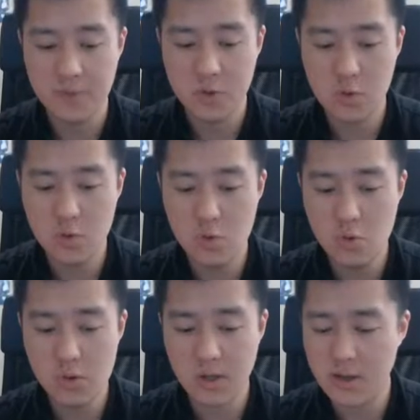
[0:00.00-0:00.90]
two
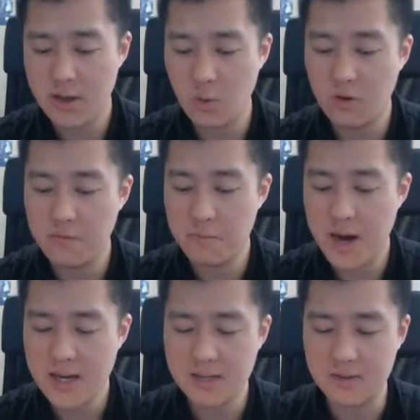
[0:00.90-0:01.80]
Sunlight Wolf
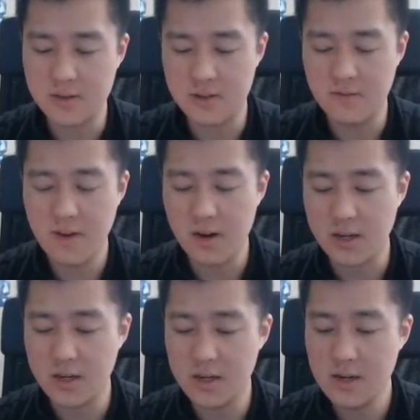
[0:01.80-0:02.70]
box, which is very
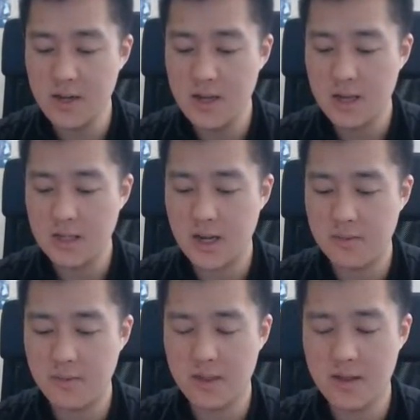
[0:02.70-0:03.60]
good.
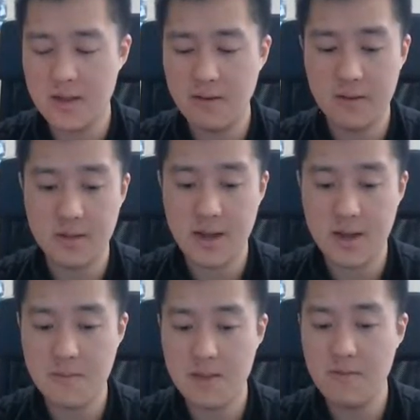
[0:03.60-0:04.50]
Time Thief
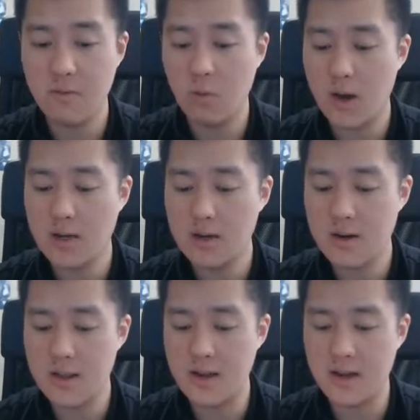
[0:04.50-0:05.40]
Time Thief Winder,
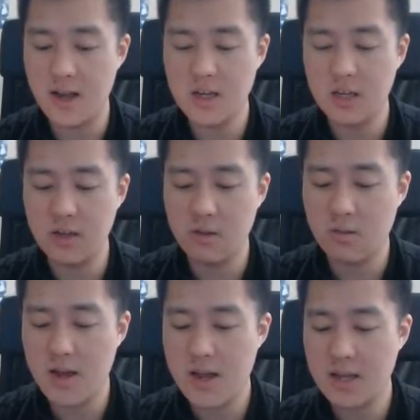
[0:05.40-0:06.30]
and then Edge of the
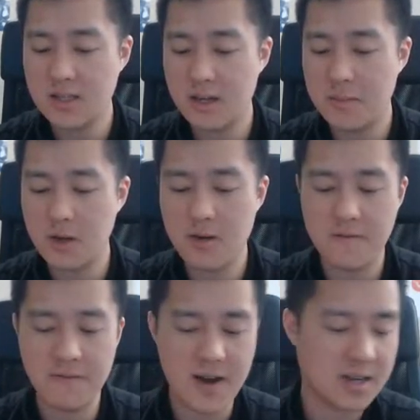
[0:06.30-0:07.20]
Ring, Salamangreat
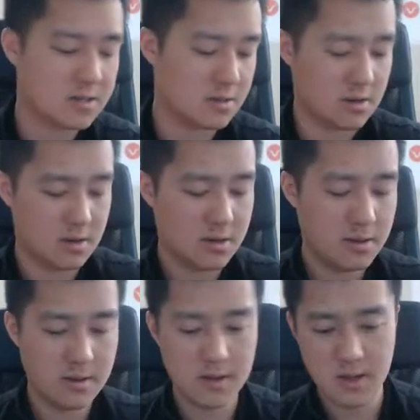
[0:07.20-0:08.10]
Foxer.
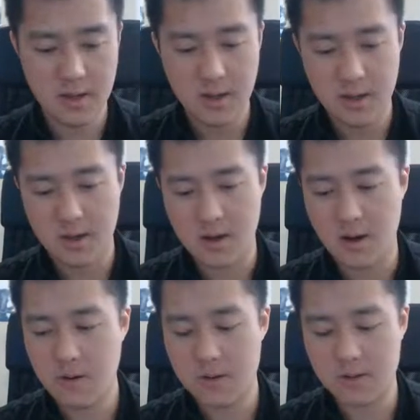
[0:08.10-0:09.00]

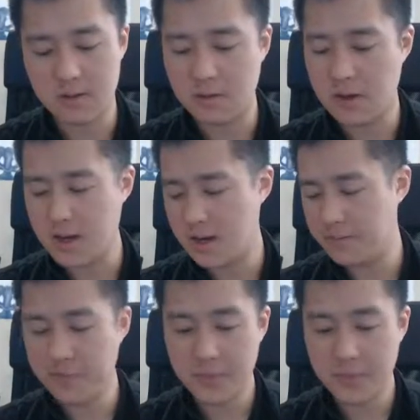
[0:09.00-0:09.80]
Alright, so um,